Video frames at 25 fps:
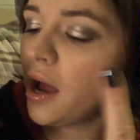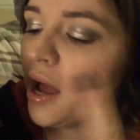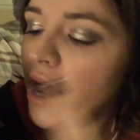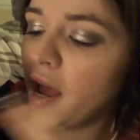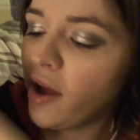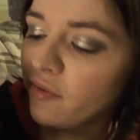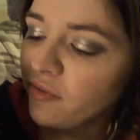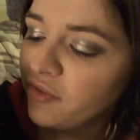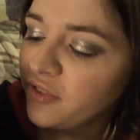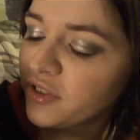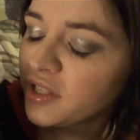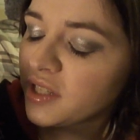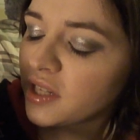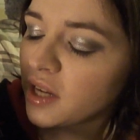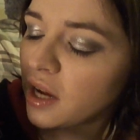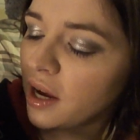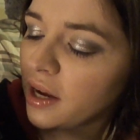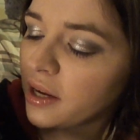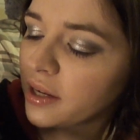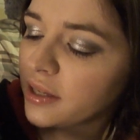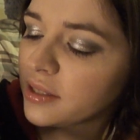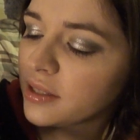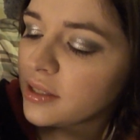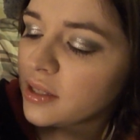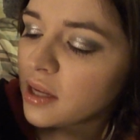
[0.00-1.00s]

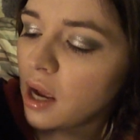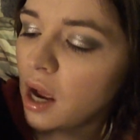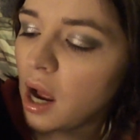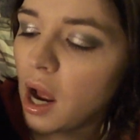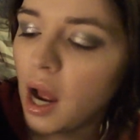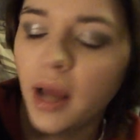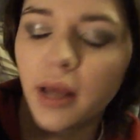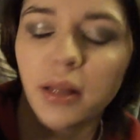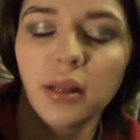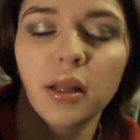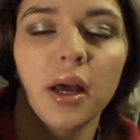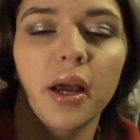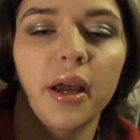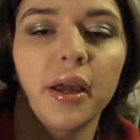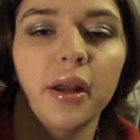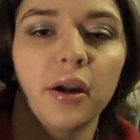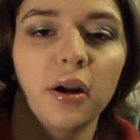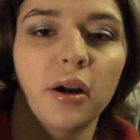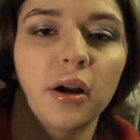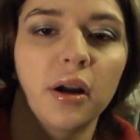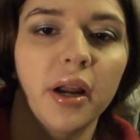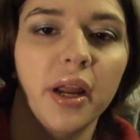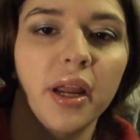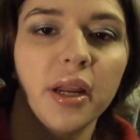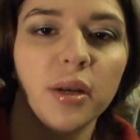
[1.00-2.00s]
Emphasize
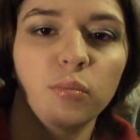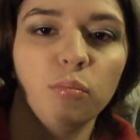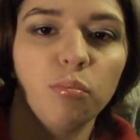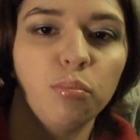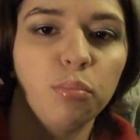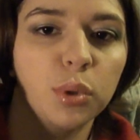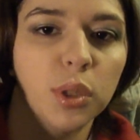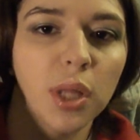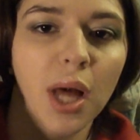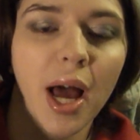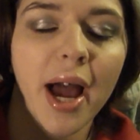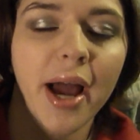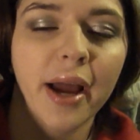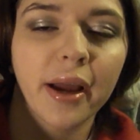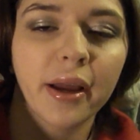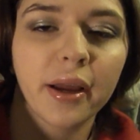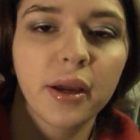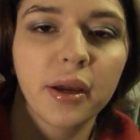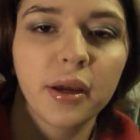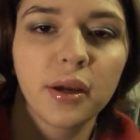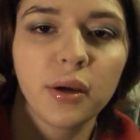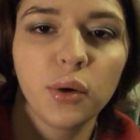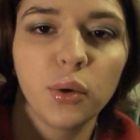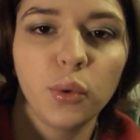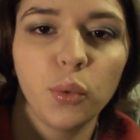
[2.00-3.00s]
eyeliner in
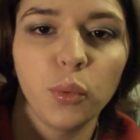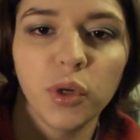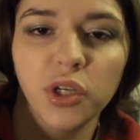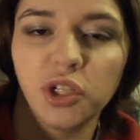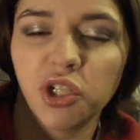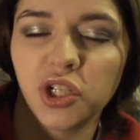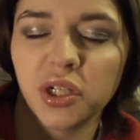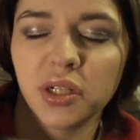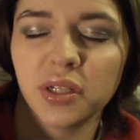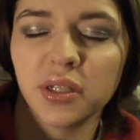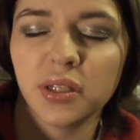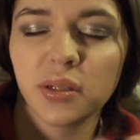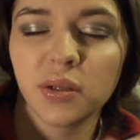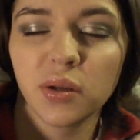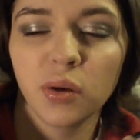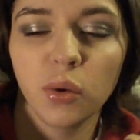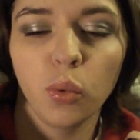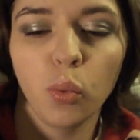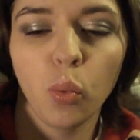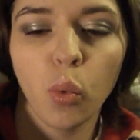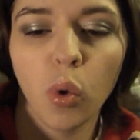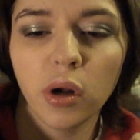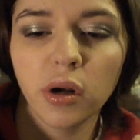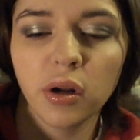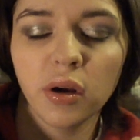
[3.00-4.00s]
black, which is
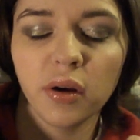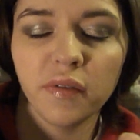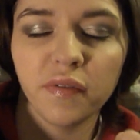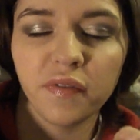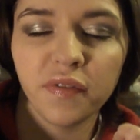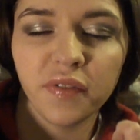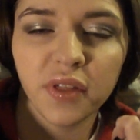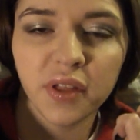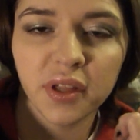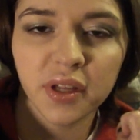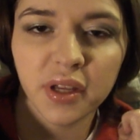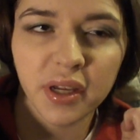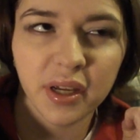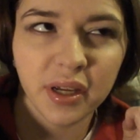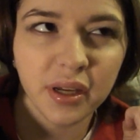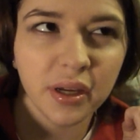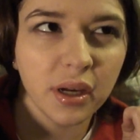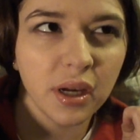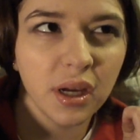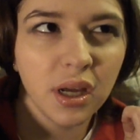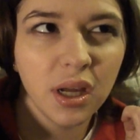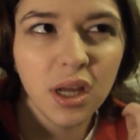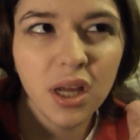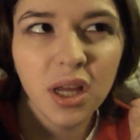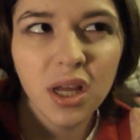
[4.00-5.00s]
one of
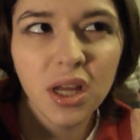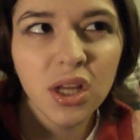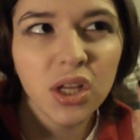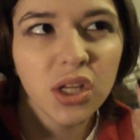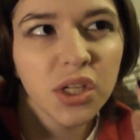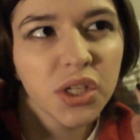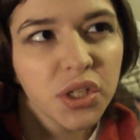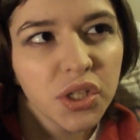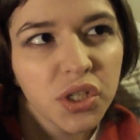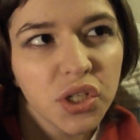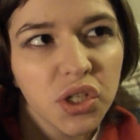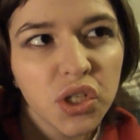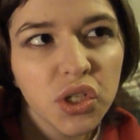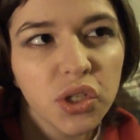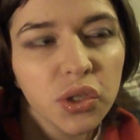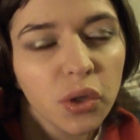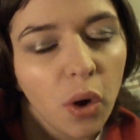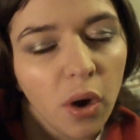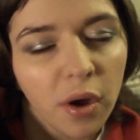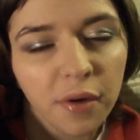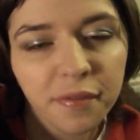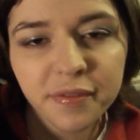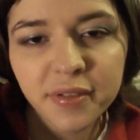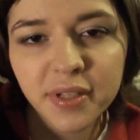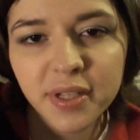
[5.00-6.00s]
the
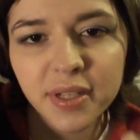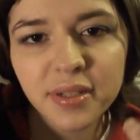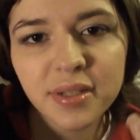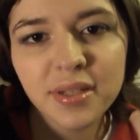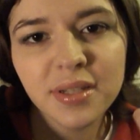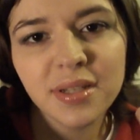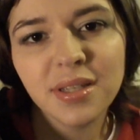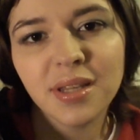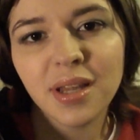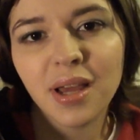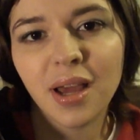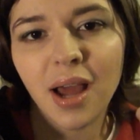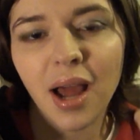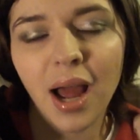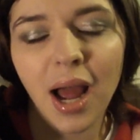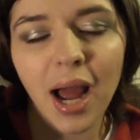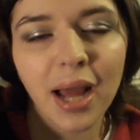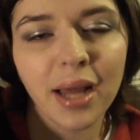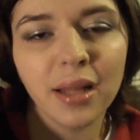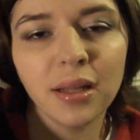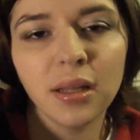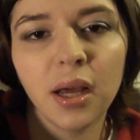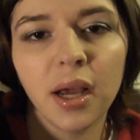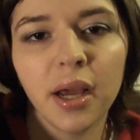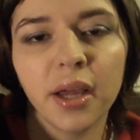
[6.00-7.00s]
softest
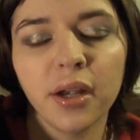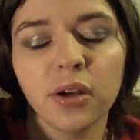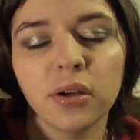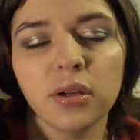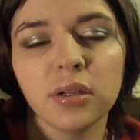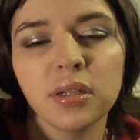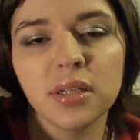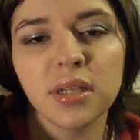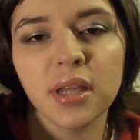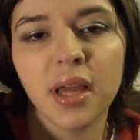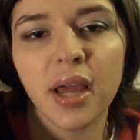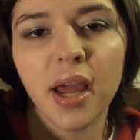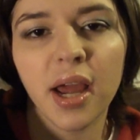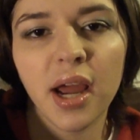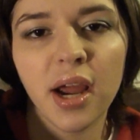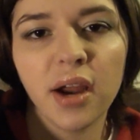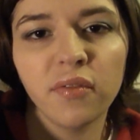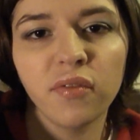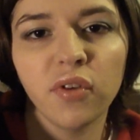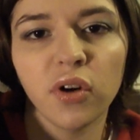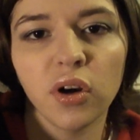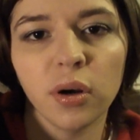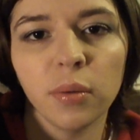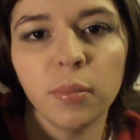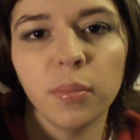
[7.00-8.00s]
eyeliners
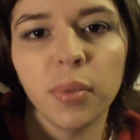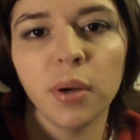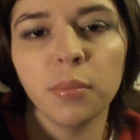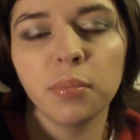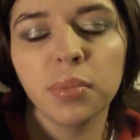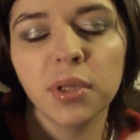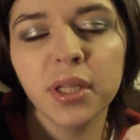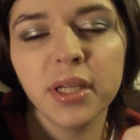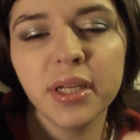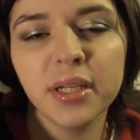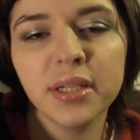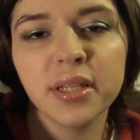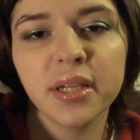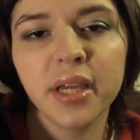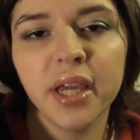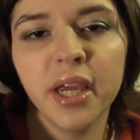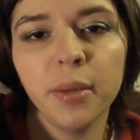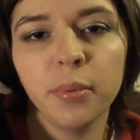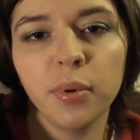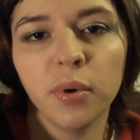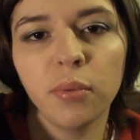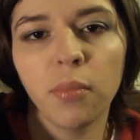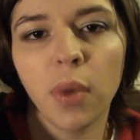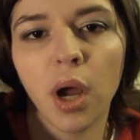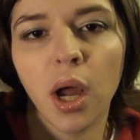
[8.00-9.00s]
ever, but please
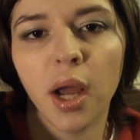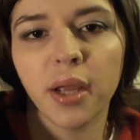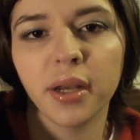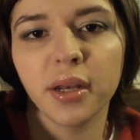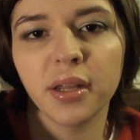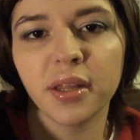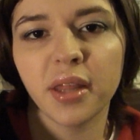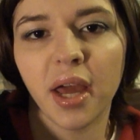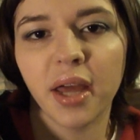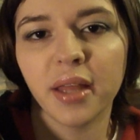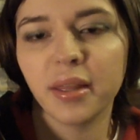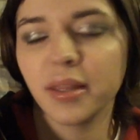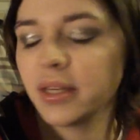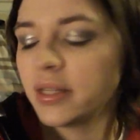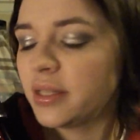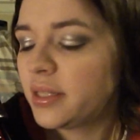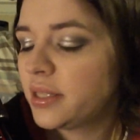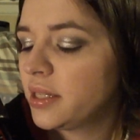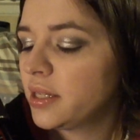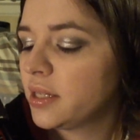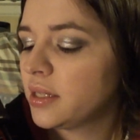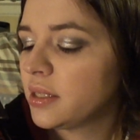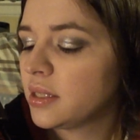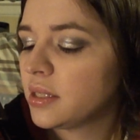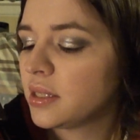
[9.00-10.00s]
keep in mind that
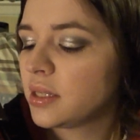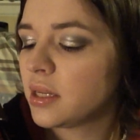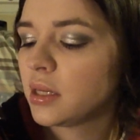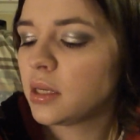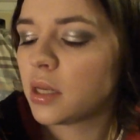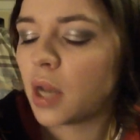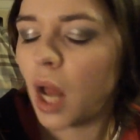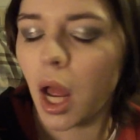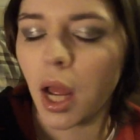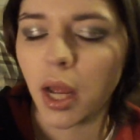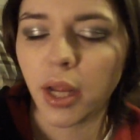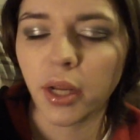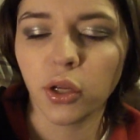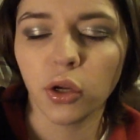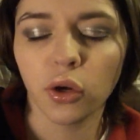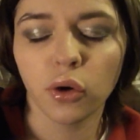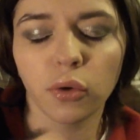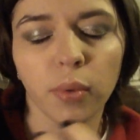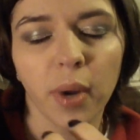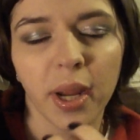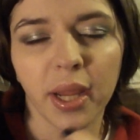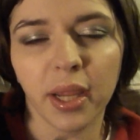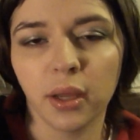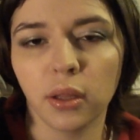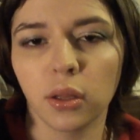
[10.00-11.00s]
this is not your
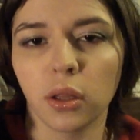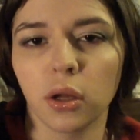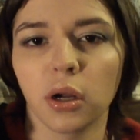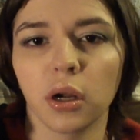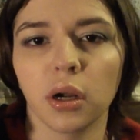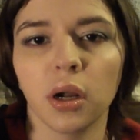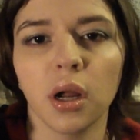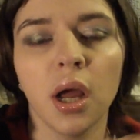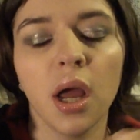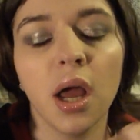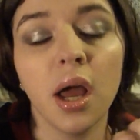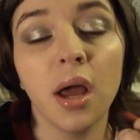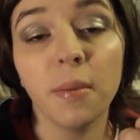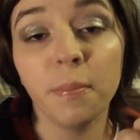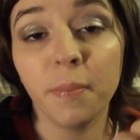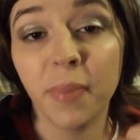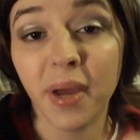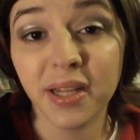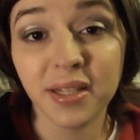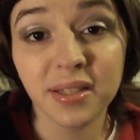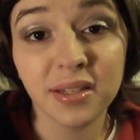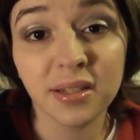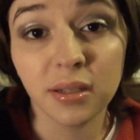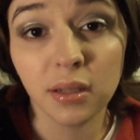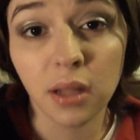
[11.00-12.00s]
regular
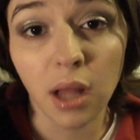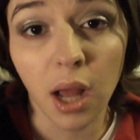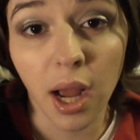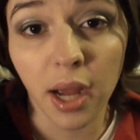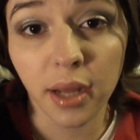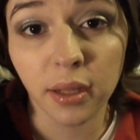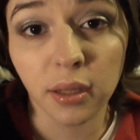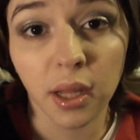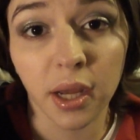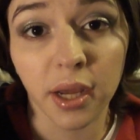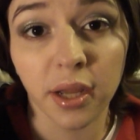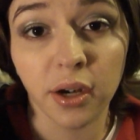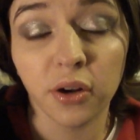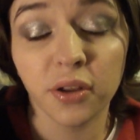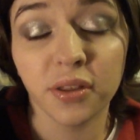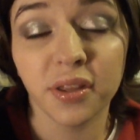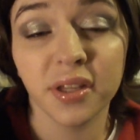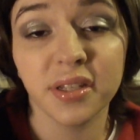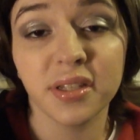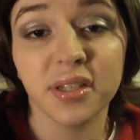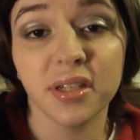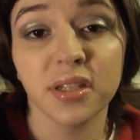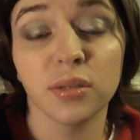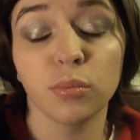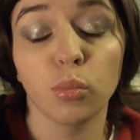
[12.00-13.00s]
pencil eyeliner.
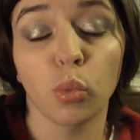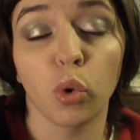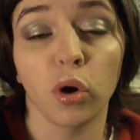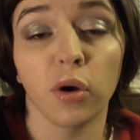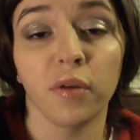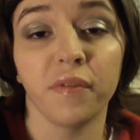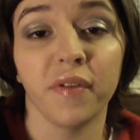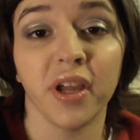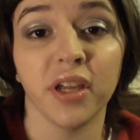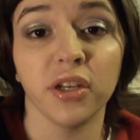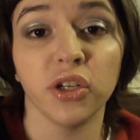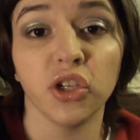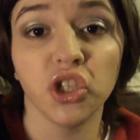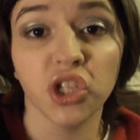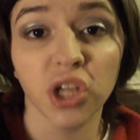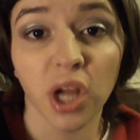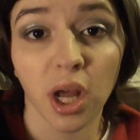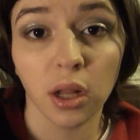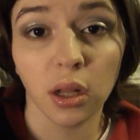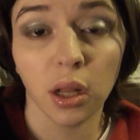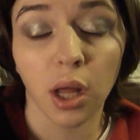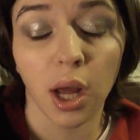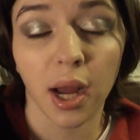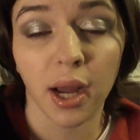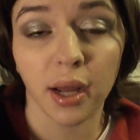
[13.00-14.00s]
This is more of a
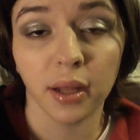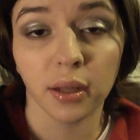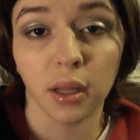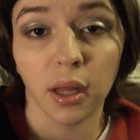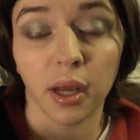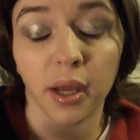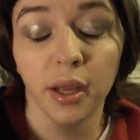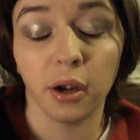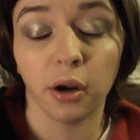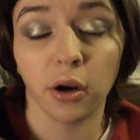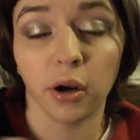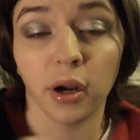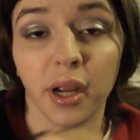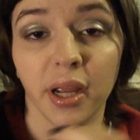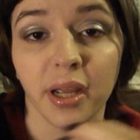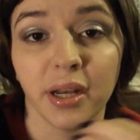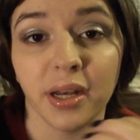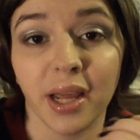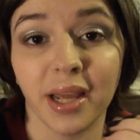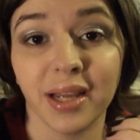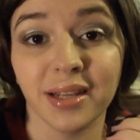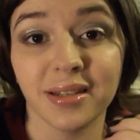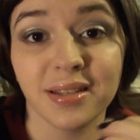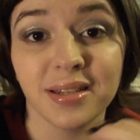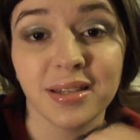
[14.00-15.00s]
gel eyeliner
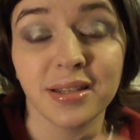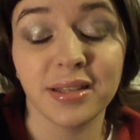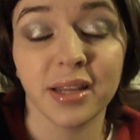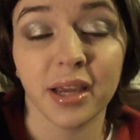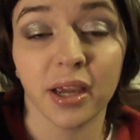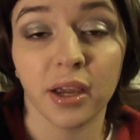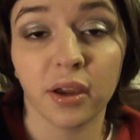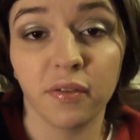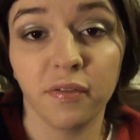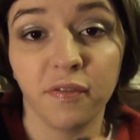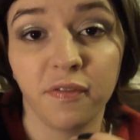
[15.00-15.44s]
in a stick